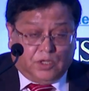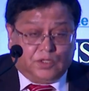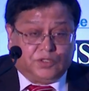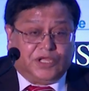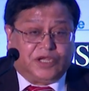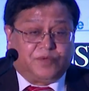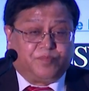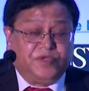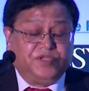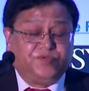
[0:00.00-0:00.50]

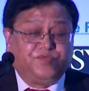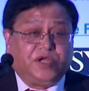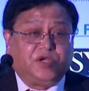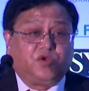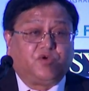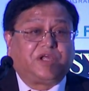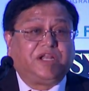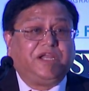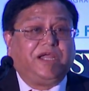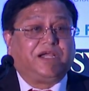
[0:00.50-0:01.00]
That means we have
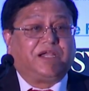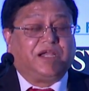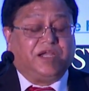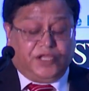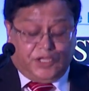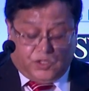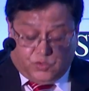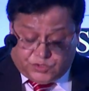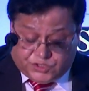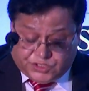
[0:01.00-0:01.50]
to create an
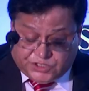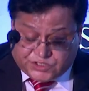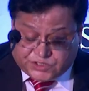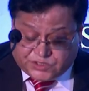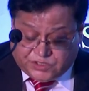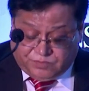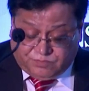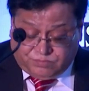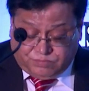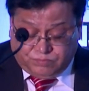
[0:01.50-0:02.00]

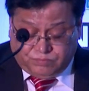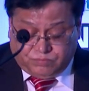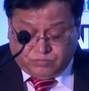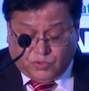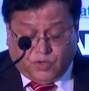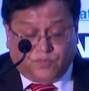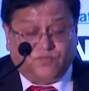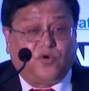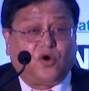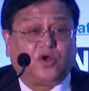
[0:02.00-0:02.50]
ecosystem
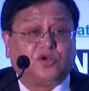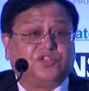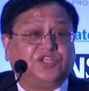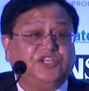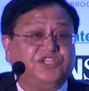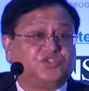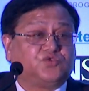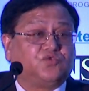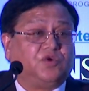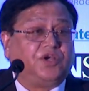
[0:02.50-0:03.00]
for
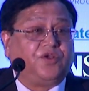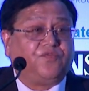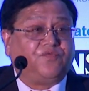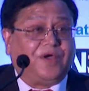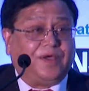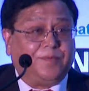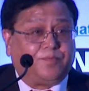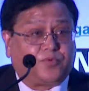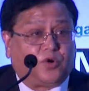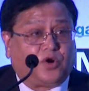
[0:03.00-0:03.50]
these
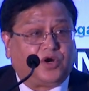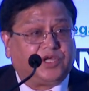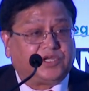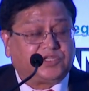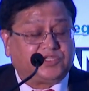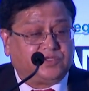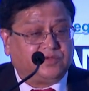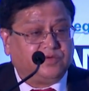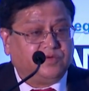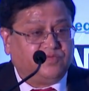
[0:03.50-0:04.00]
25
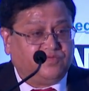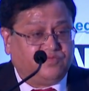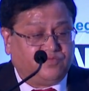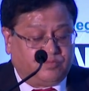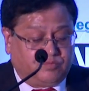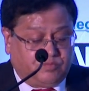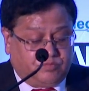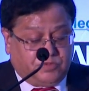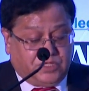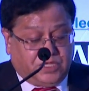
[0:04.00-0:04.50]
products,
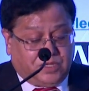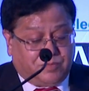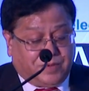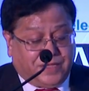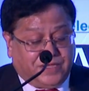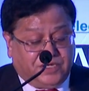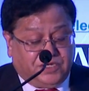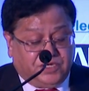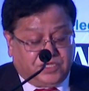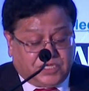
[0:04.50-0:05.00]

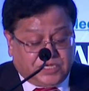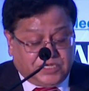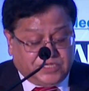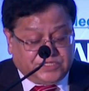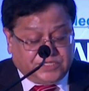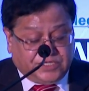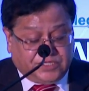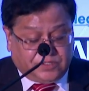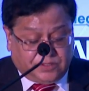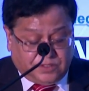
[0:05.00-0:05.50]
thereby
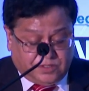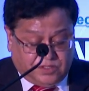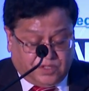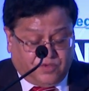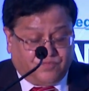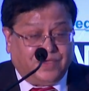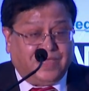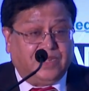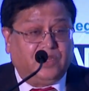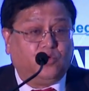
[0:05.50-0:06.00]
increasing the
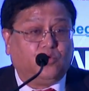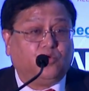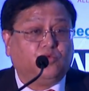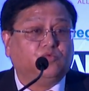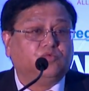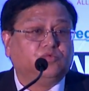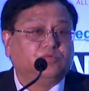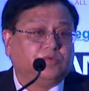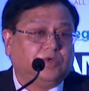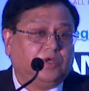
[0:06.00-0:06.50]
value
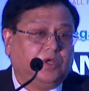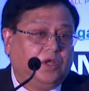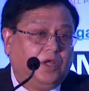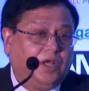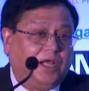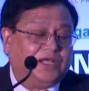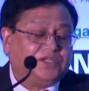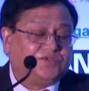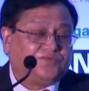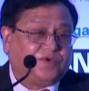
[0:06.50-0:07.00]

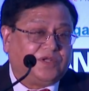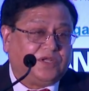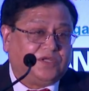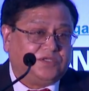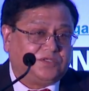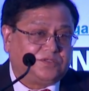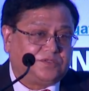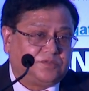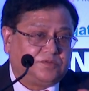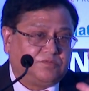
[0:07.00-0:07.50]
as far
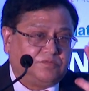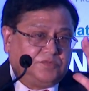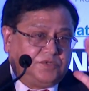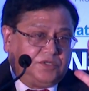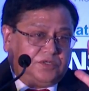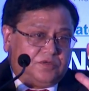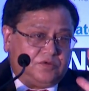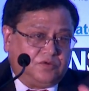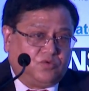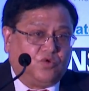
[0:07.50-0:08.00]
as
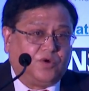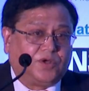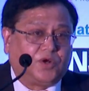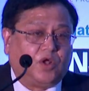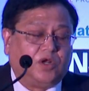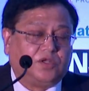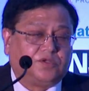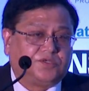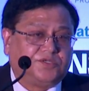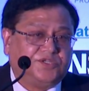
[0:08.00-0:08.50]
the
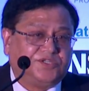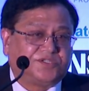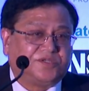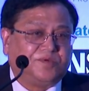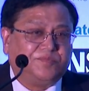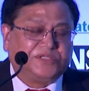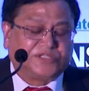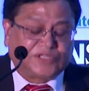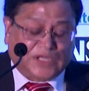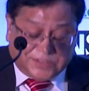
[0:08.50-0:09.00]
overall
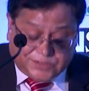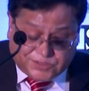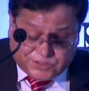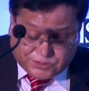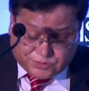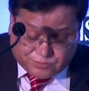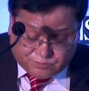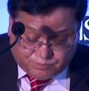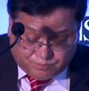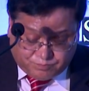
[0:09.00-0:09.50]
system is concerned.